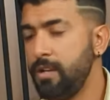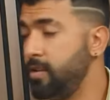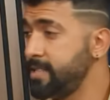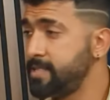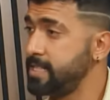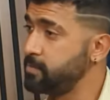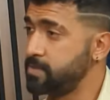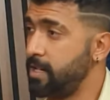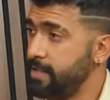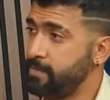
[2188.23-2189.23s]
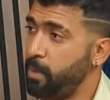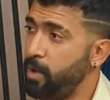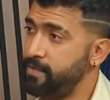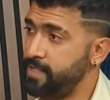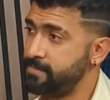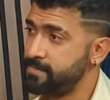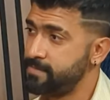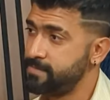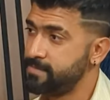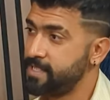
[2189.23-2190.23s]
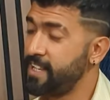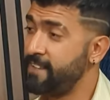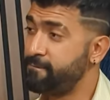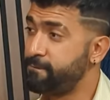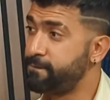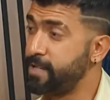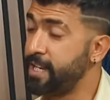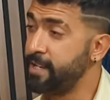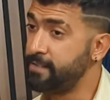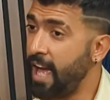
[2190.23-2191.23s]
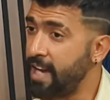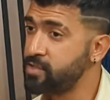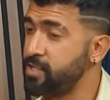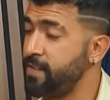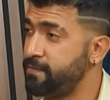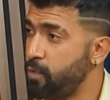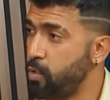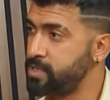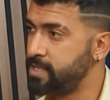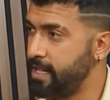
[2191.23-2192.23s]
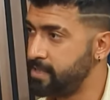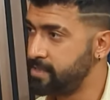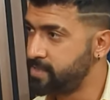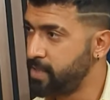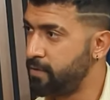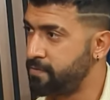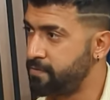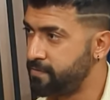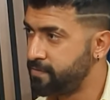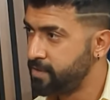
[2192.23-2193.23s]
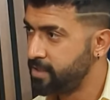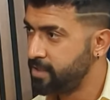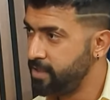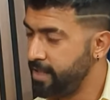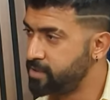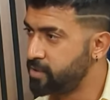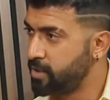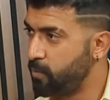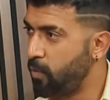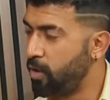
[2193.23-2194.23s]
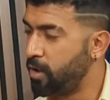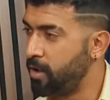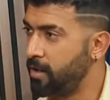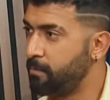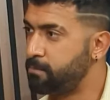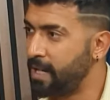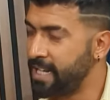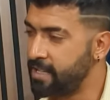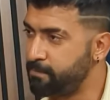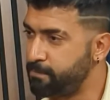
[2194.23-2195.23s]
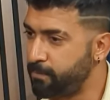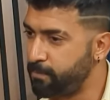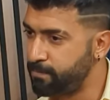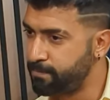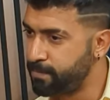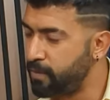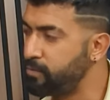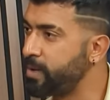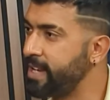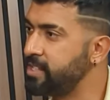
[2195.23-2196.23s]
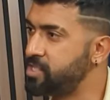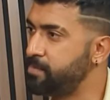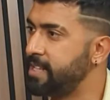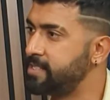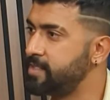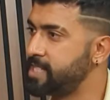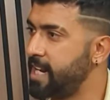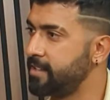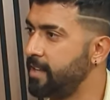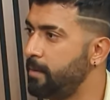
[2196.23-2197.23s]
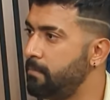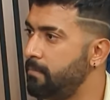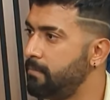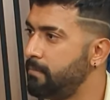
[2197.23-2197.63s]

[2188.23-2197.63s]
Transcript: United States was not even part of it. It actually forced itself into the war by provoking Japan to attack them.